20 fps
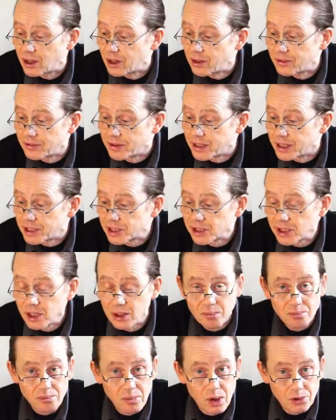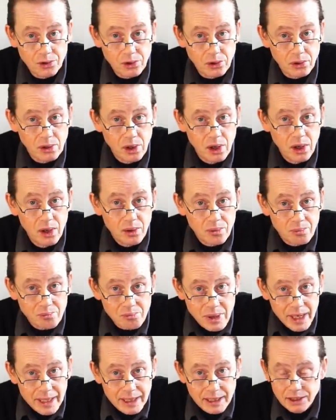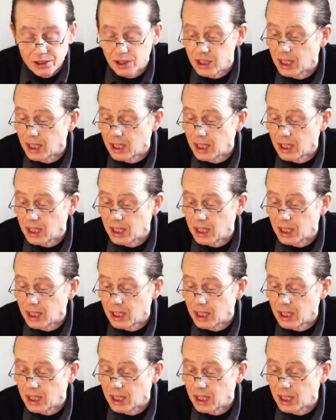of this model made.